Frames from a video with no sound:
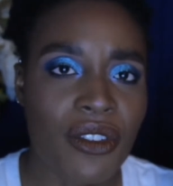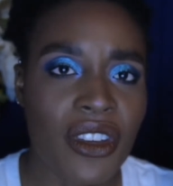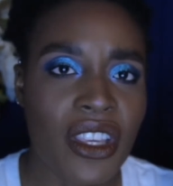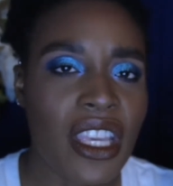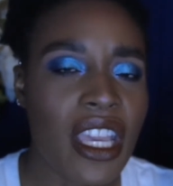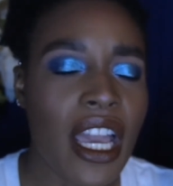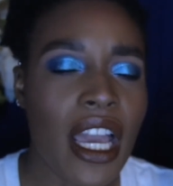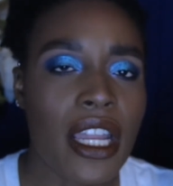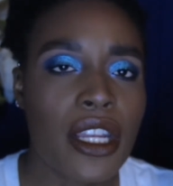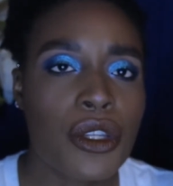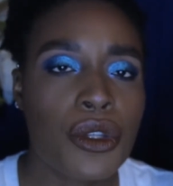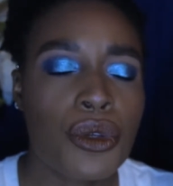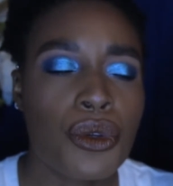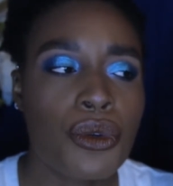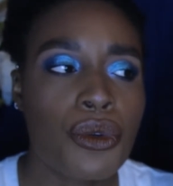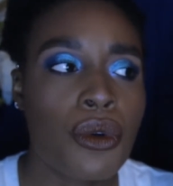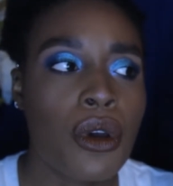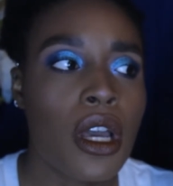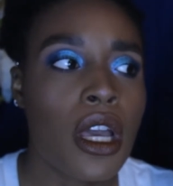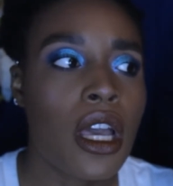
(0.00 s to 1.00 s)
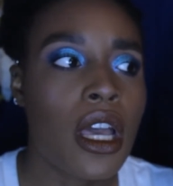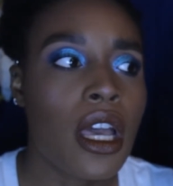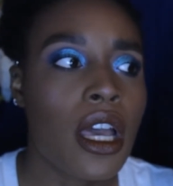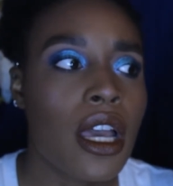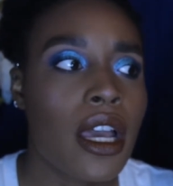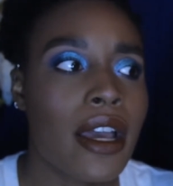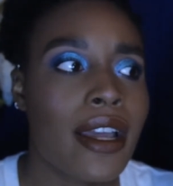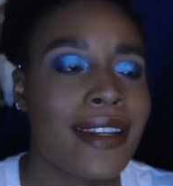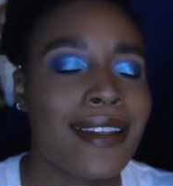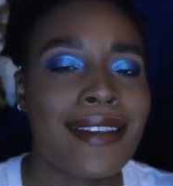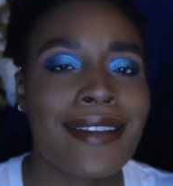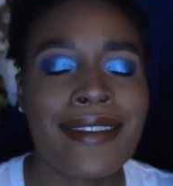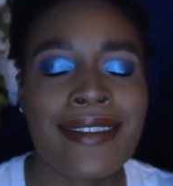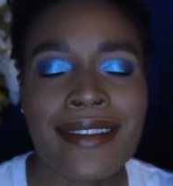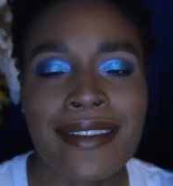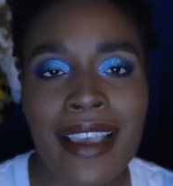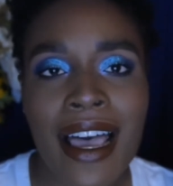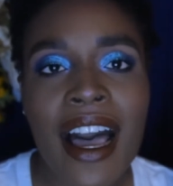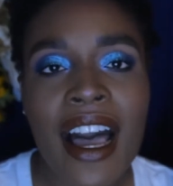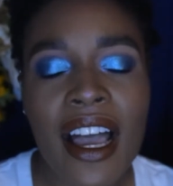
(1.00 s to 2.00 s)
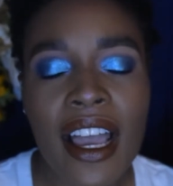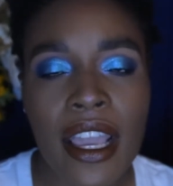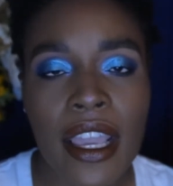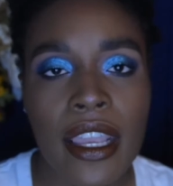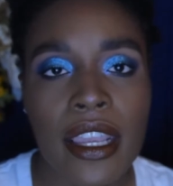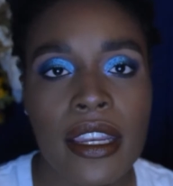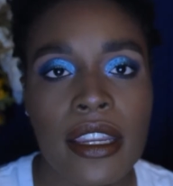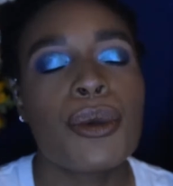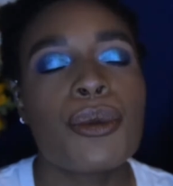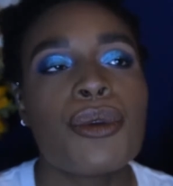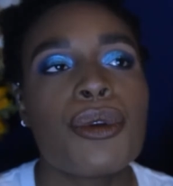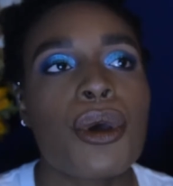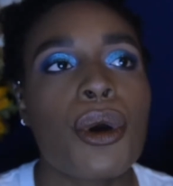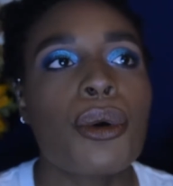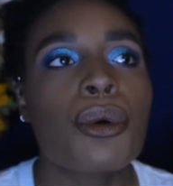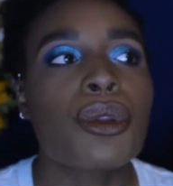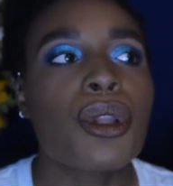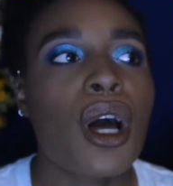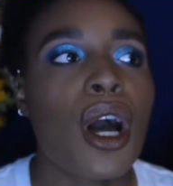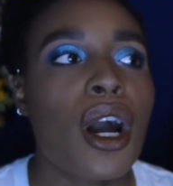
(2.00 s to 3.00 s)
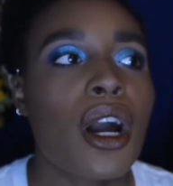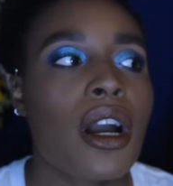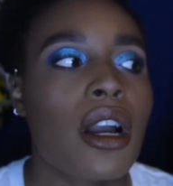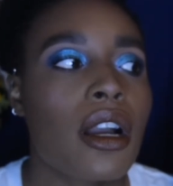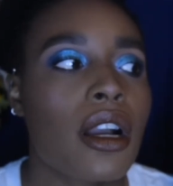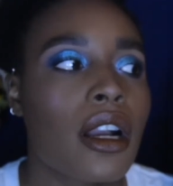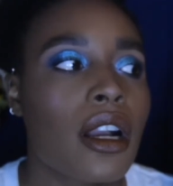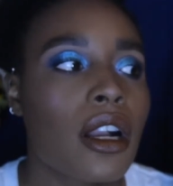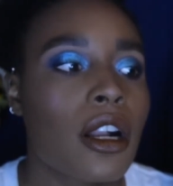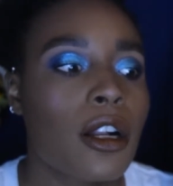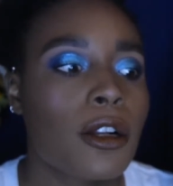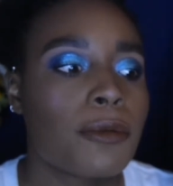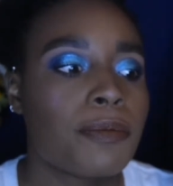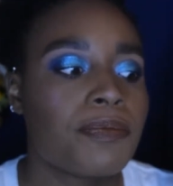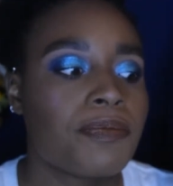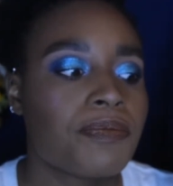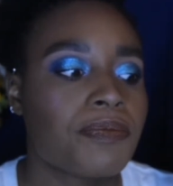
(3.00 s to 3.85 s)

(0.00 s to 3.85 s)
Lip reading: He had to decide to no longer